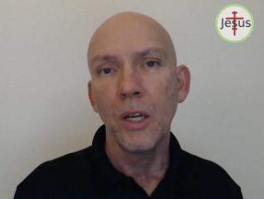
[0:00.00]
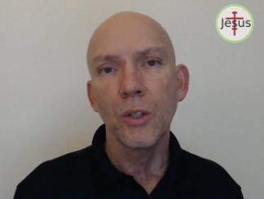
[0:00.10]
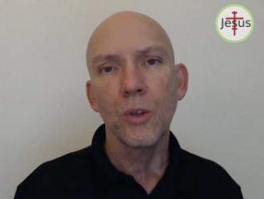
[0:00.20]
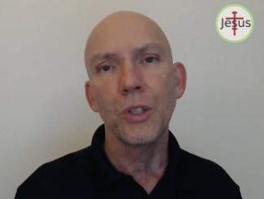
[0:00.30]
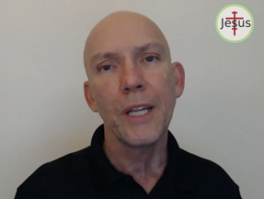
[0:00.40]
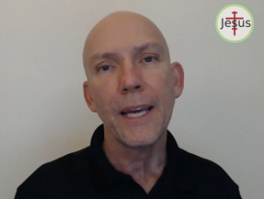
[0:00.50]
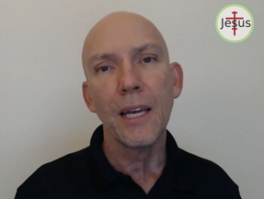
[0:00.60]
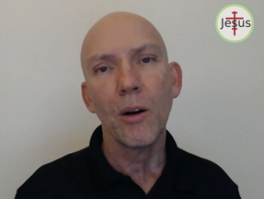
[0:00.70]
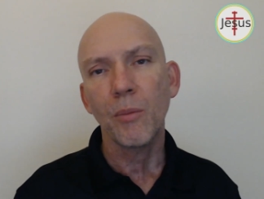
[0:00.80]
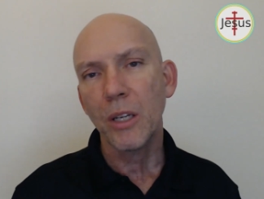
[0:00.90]
So today
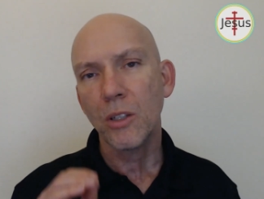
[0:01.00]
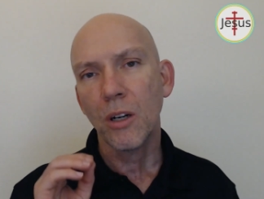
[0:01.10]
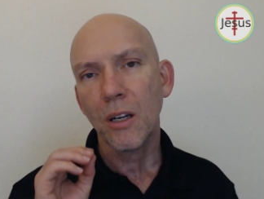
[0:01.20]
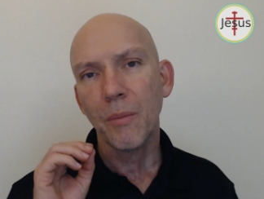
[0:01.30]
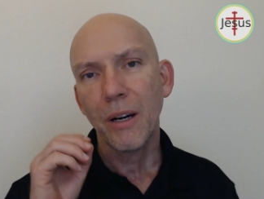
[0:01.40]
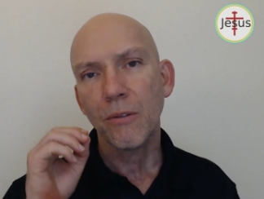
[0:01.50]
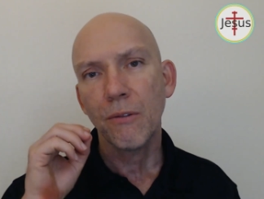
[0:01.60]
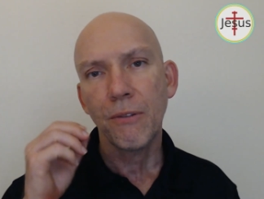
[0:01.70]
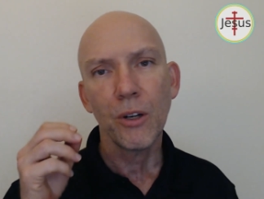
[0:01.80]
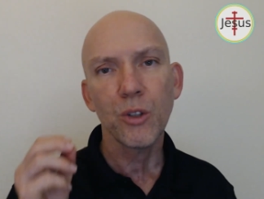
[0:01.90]
I'm going to talk
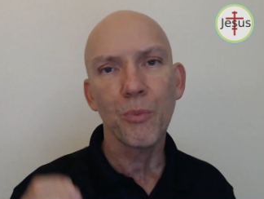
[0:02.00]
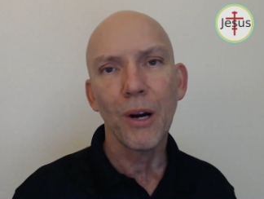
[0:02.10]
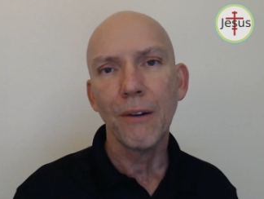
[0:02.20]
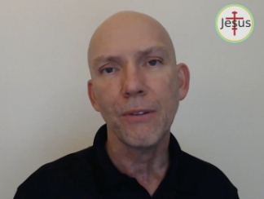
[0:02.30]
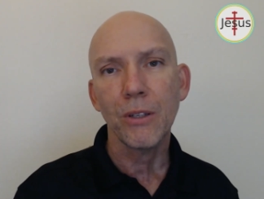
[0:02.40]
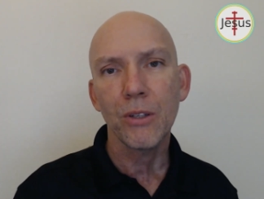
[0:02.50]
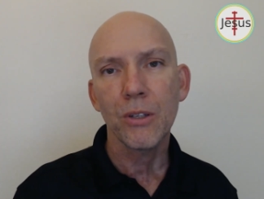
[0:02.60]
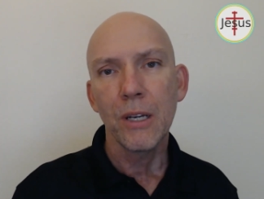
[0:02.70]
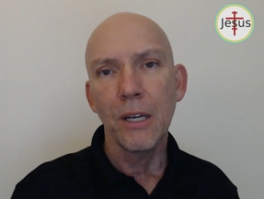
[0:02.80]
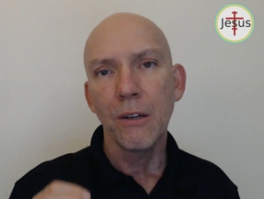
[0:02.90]
about false prophets
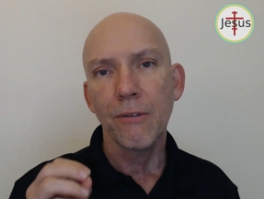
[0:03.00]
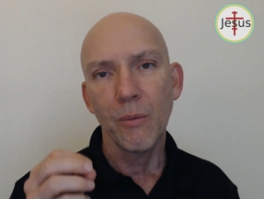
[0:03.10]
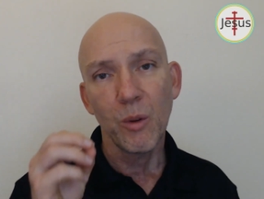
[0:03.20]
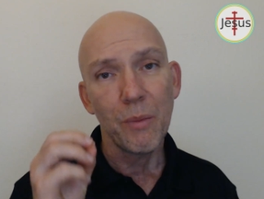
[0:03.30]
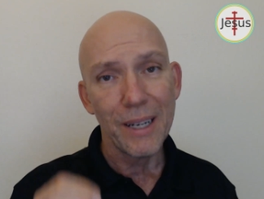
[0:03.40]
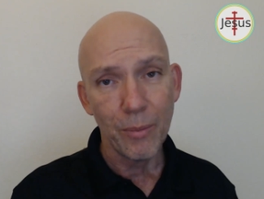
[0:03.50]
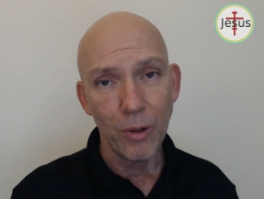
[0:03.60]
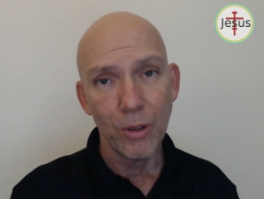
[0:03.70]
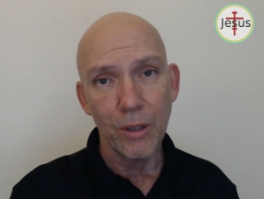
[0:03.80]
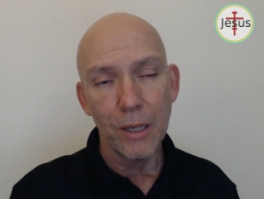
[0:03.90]
from the
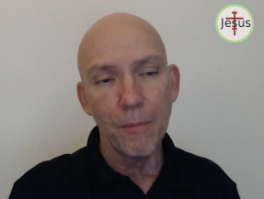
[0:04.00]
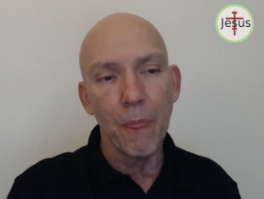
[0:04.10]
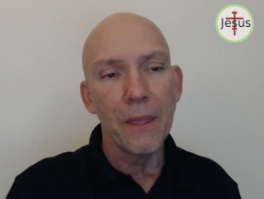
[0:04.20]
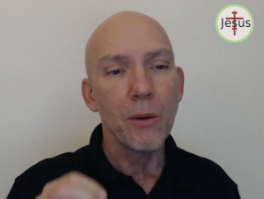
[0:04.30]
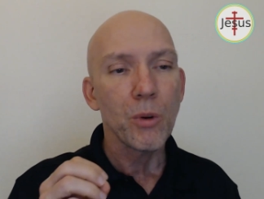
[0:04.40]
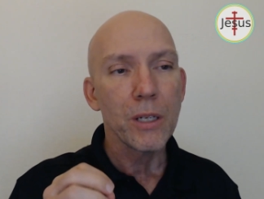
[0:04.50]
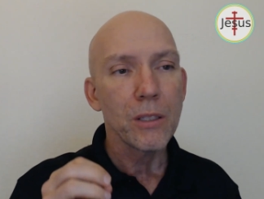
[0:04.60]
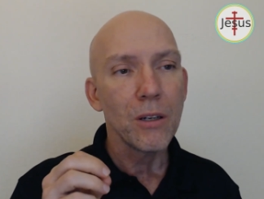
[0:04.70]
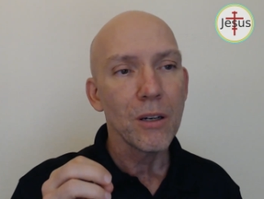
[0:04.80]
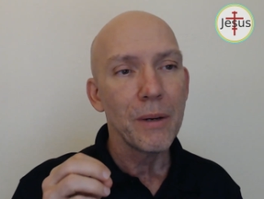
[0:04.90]
Bible. And we're going to
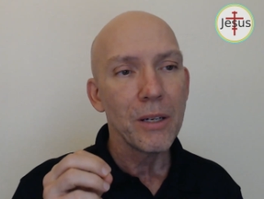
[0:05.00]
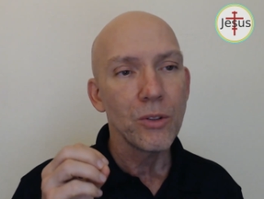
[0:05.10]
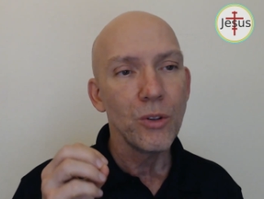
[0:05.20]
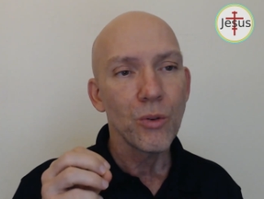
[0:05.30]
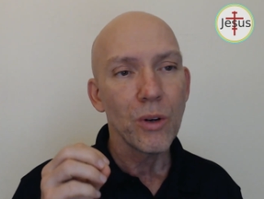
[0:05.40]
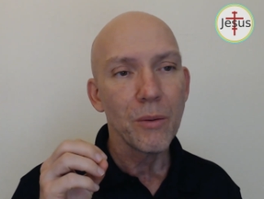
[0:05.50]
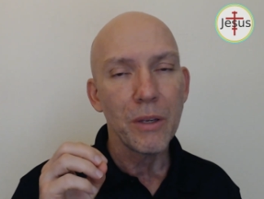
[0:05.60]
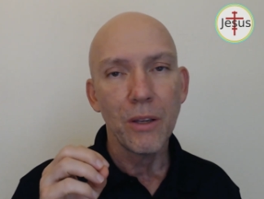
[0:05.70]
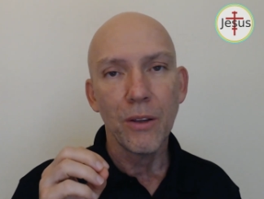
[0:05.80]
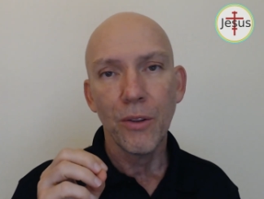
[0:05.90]
talk about
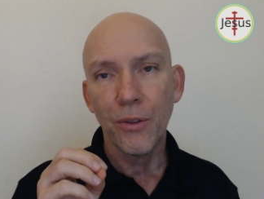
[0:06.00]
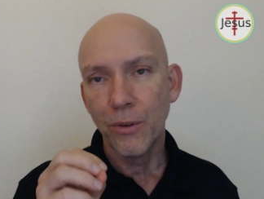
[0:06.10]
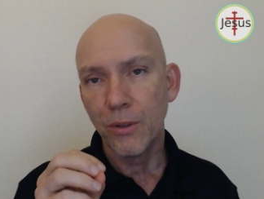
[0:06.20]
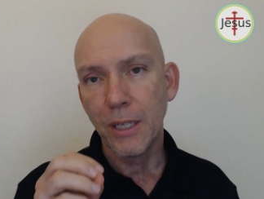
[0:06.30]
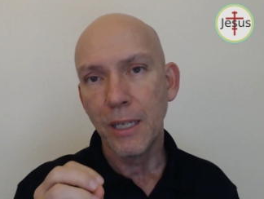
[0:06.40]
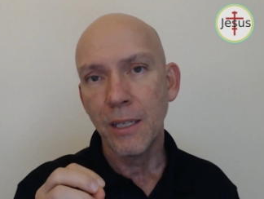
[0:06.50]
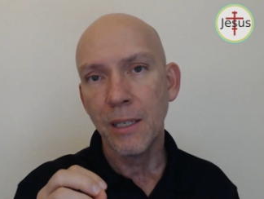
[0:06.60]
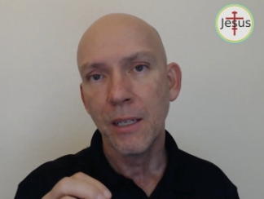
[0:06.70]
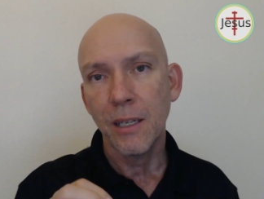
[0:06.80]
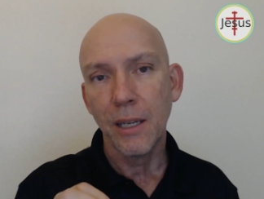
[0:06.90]
Deuteronomy thirteen
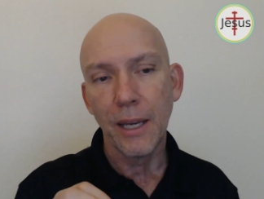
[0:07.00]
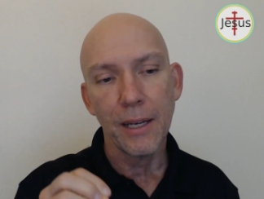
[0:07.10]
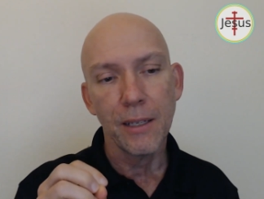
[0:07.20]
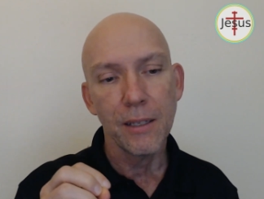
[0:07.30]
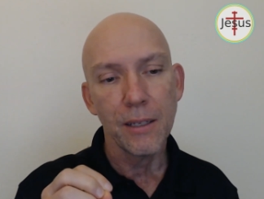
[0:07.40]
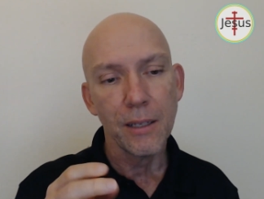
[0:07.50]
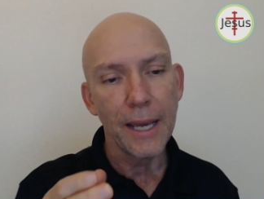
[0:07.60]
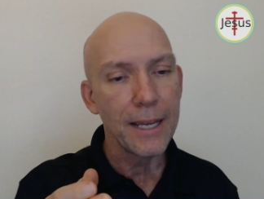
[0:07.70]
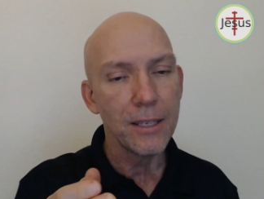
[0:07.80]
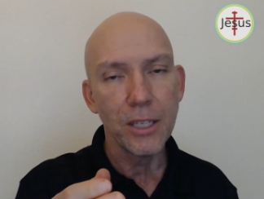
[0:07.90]
and
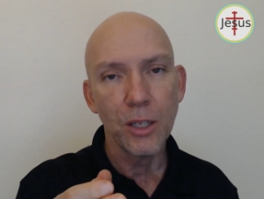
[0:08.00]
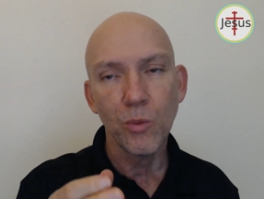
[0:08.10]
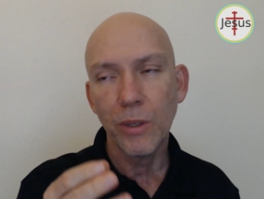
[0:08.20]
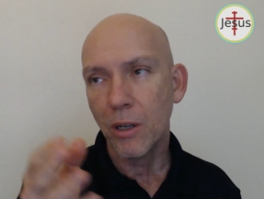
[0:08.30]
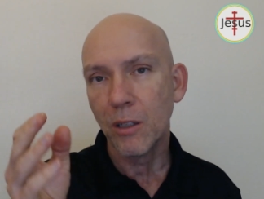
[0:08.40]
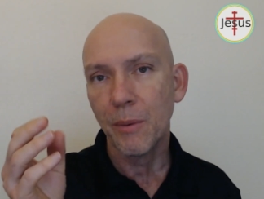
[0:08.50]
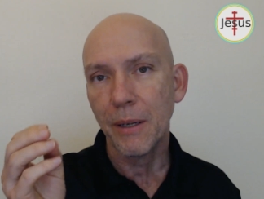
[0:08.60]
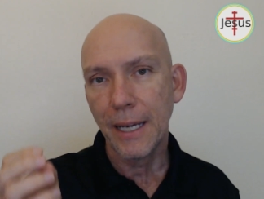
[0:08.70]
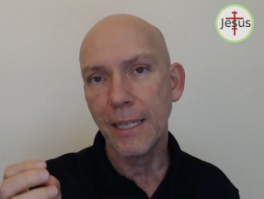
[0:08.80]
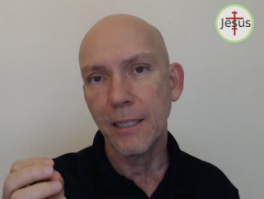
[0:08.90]
eighteen. We talked
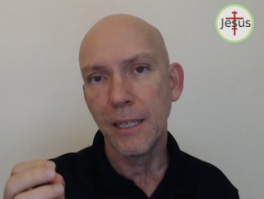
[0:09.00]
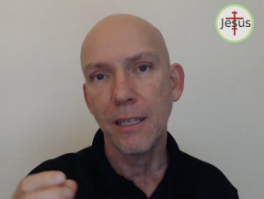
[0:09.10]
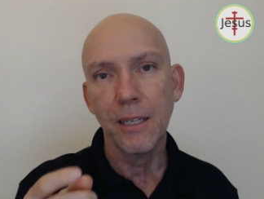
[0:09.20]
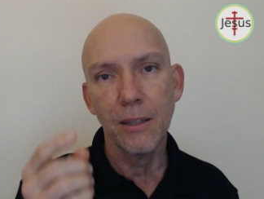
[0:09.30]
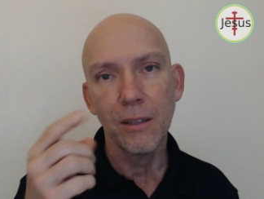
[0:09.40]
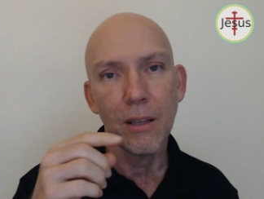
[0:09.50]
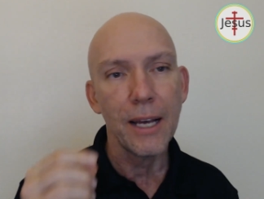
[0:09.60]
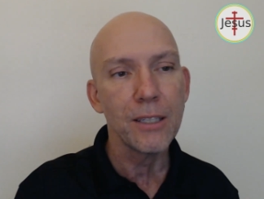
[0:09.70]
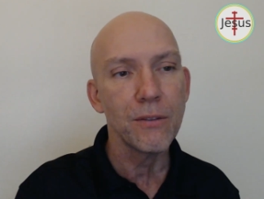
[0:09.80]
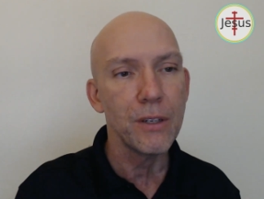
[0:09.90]
about eighteen in the
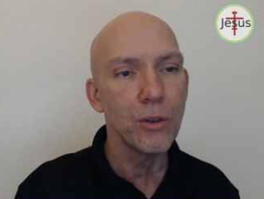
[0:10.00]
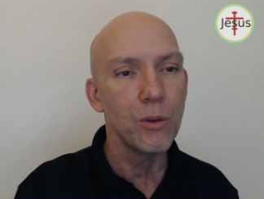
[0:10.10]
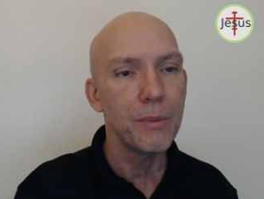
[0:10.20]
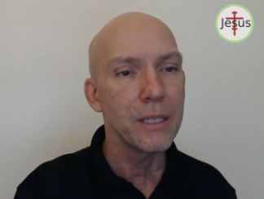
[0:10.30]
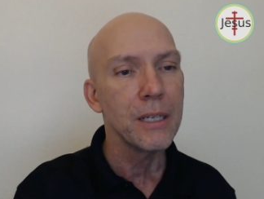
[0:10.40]
last video a bit,